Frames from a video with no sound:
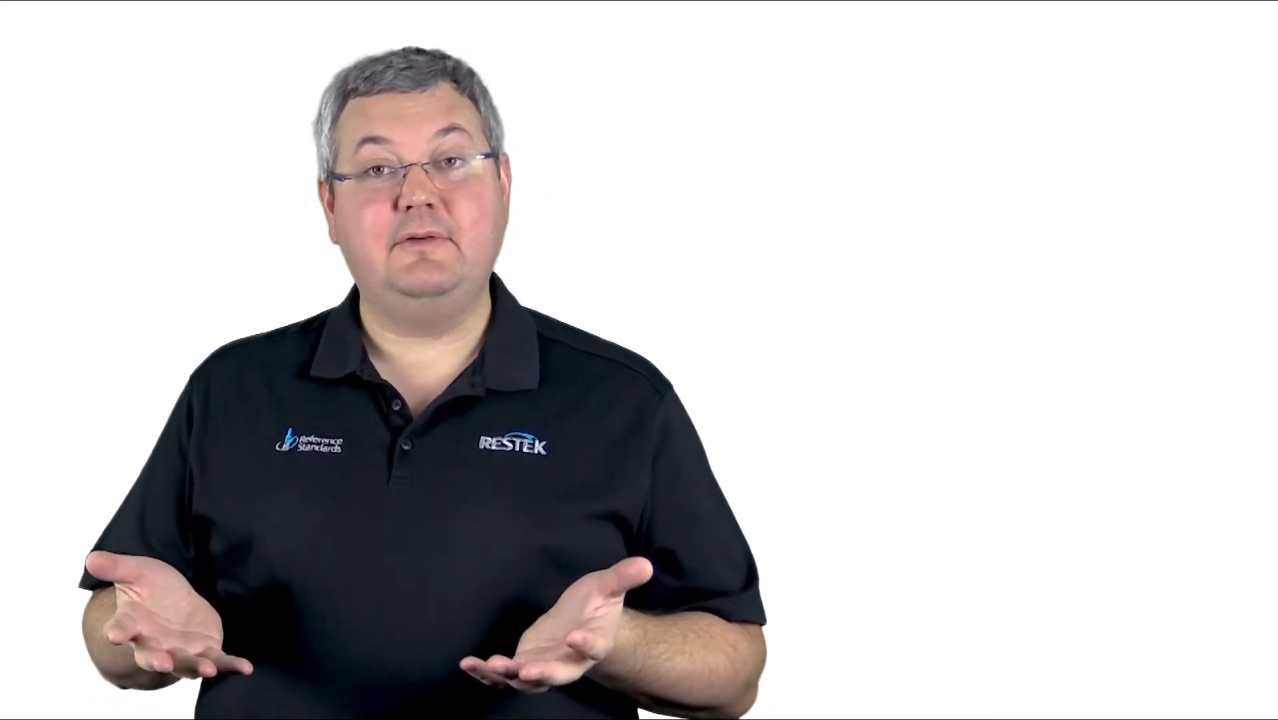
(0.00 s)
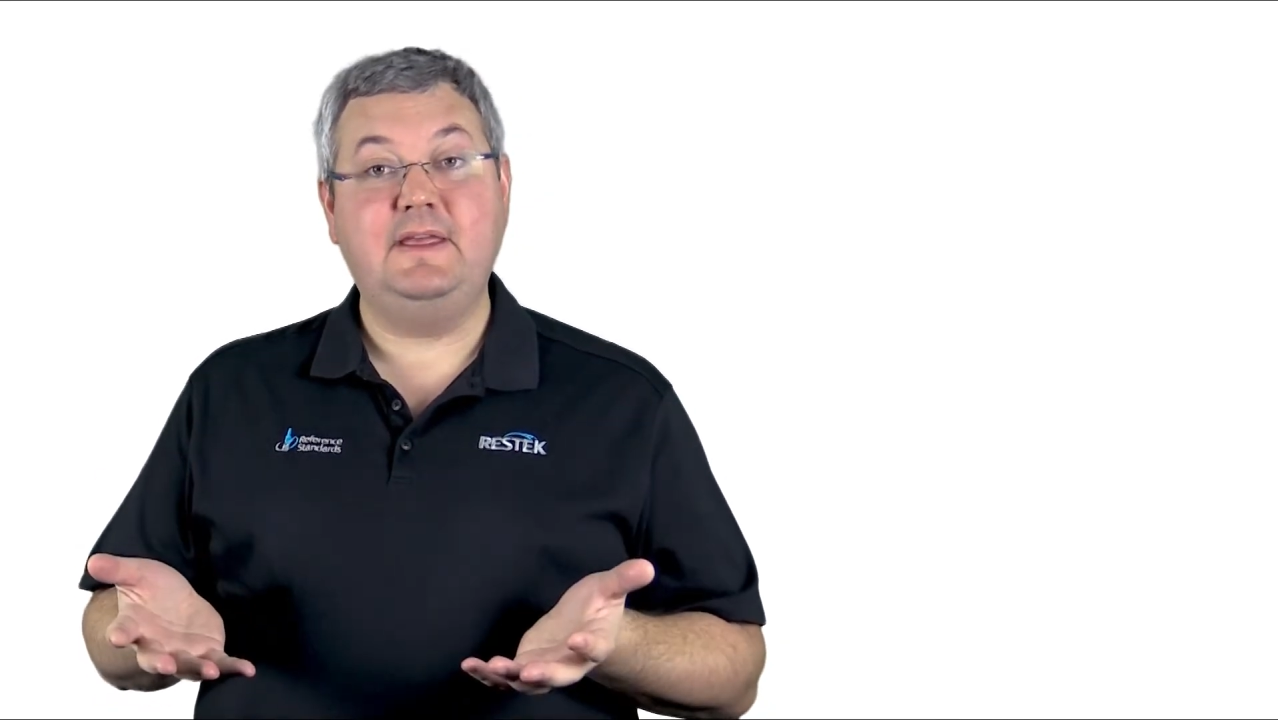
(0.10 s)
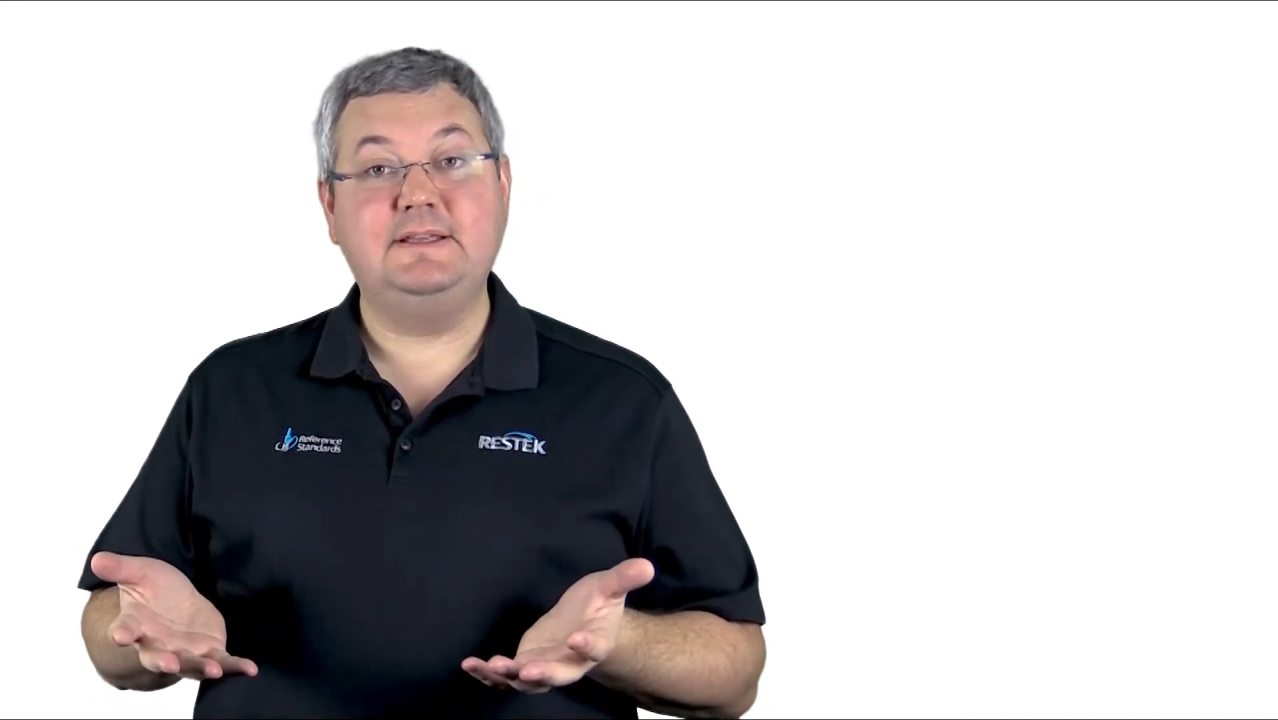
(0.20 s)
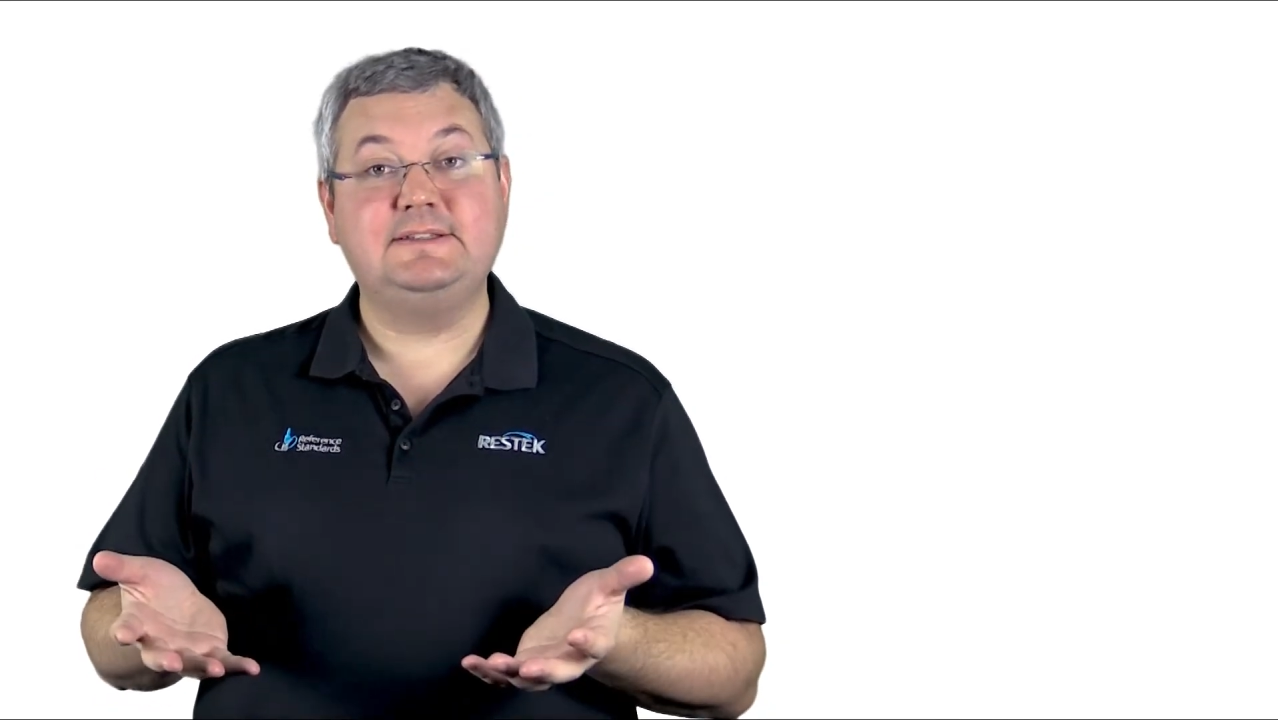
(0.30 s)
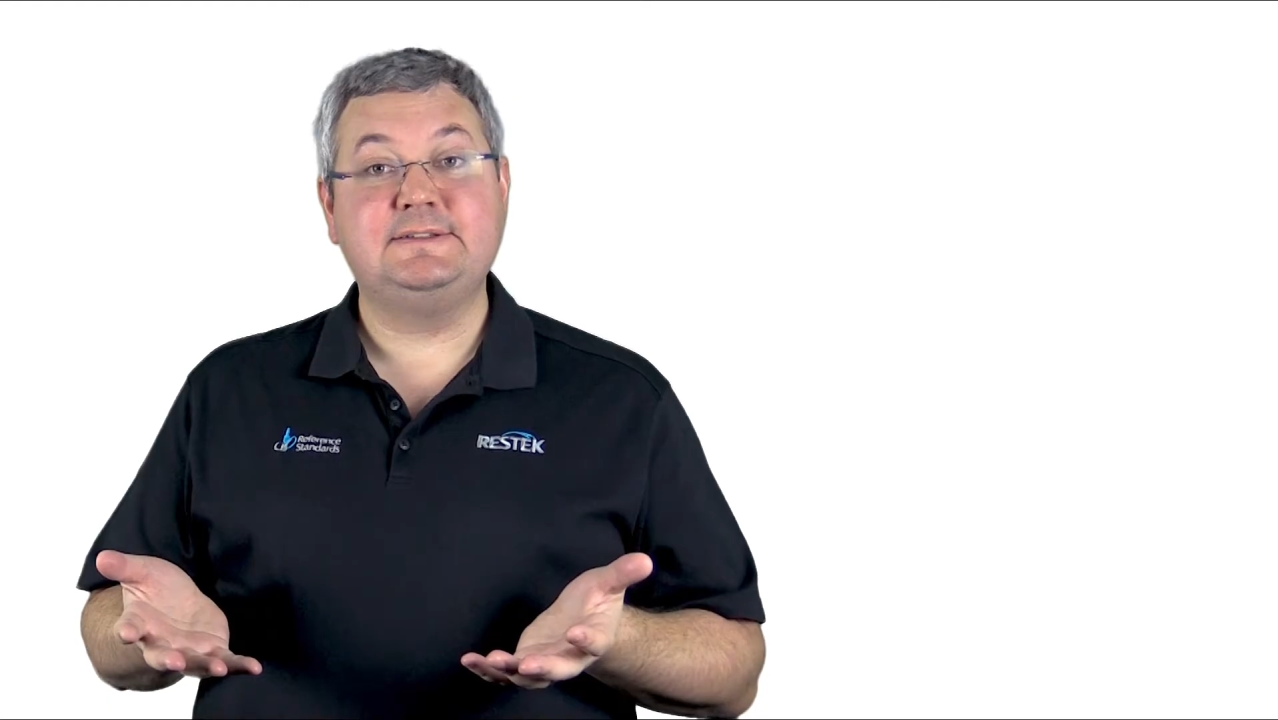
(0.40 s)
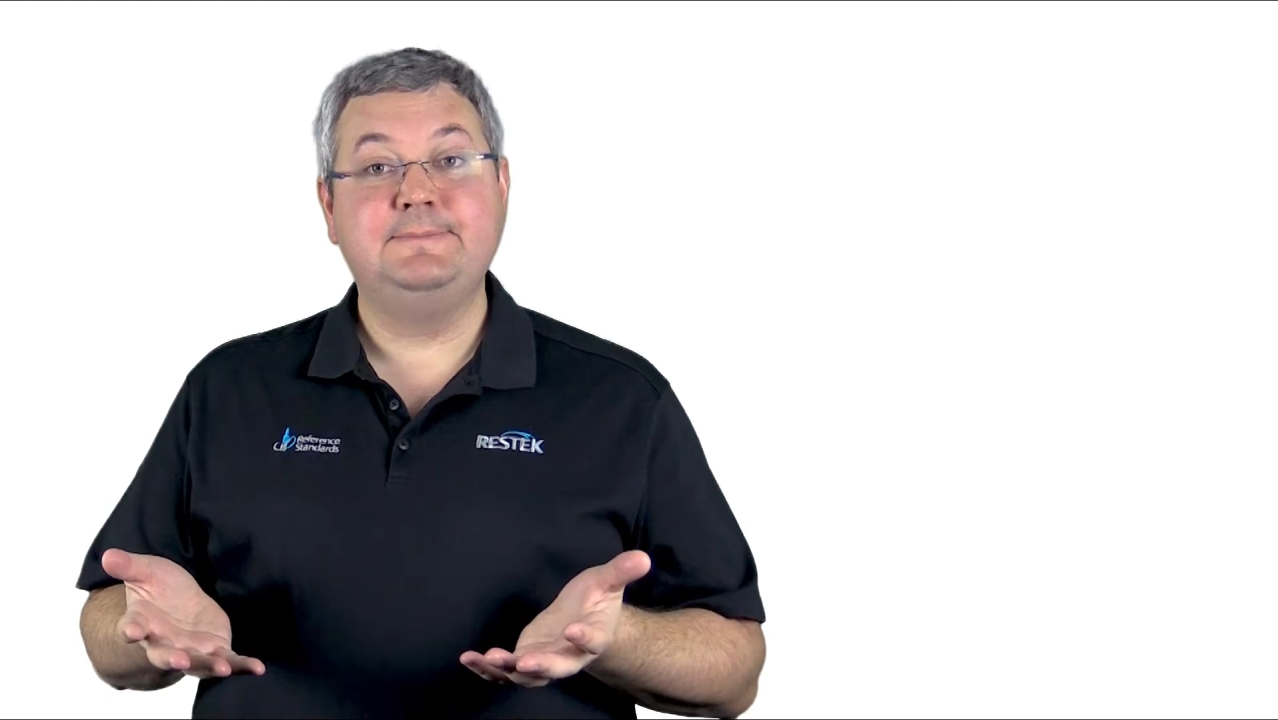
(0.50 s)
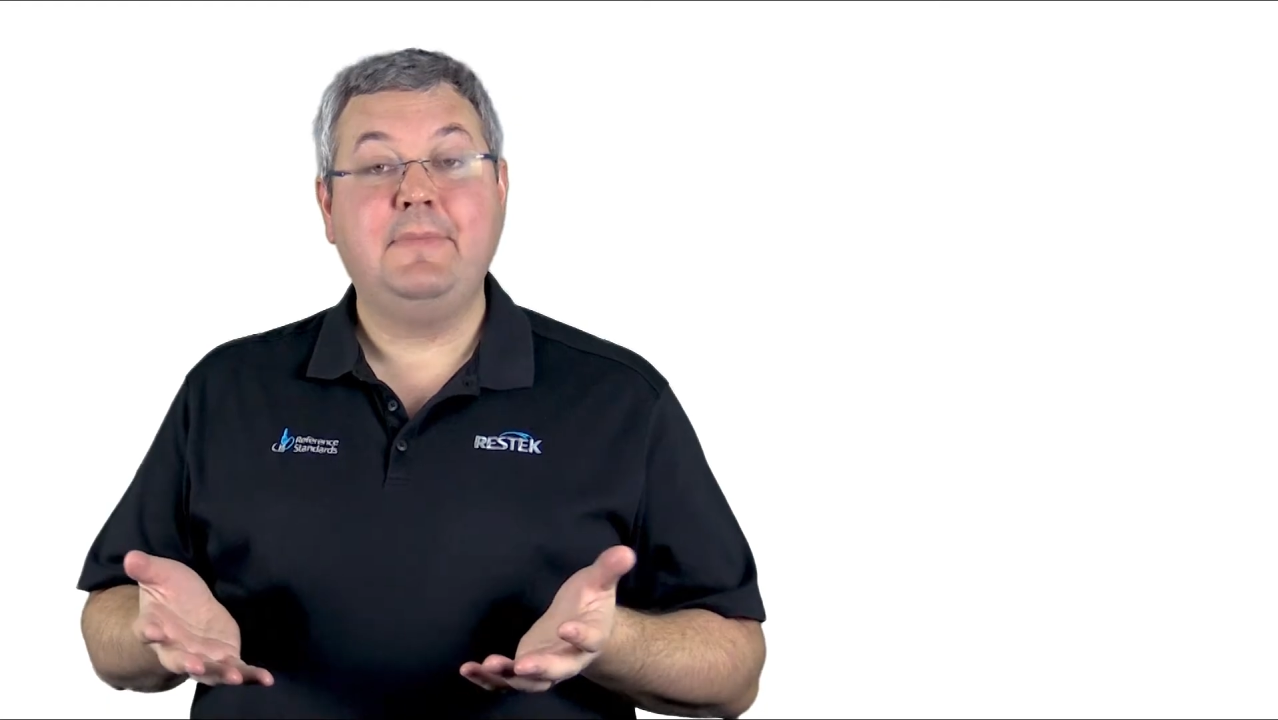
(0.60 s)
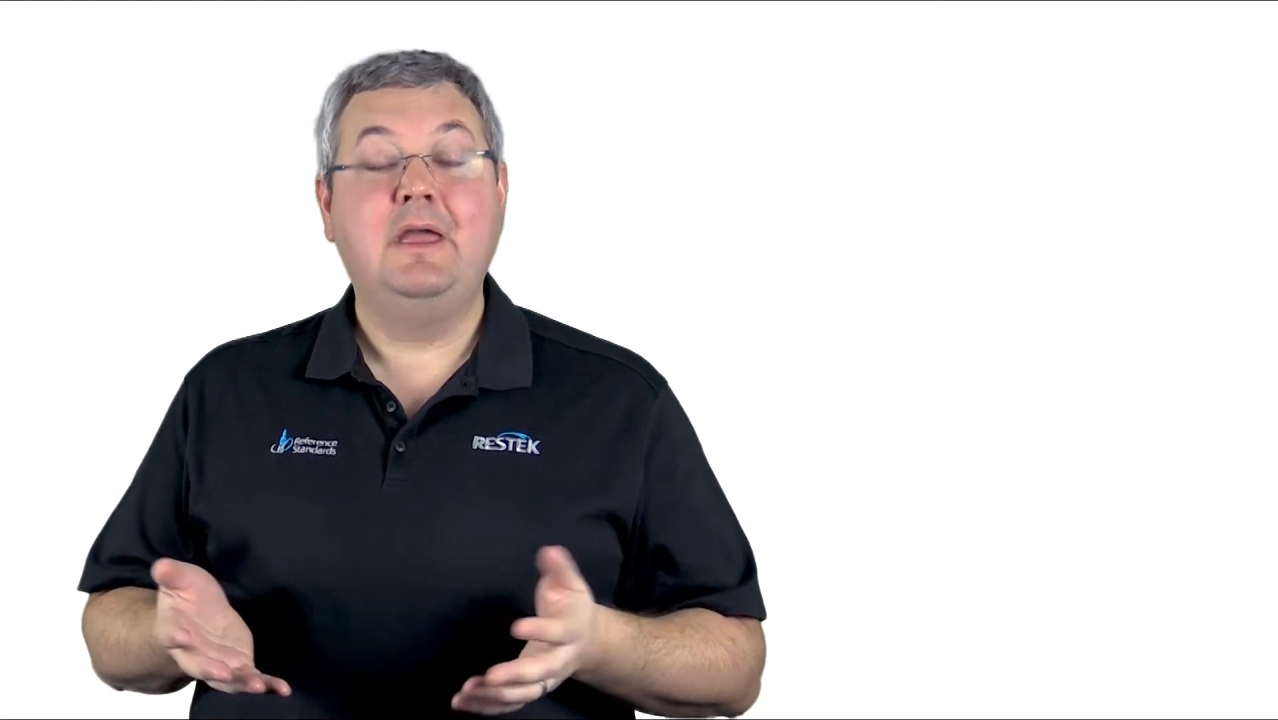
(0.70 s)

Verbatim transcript: for this?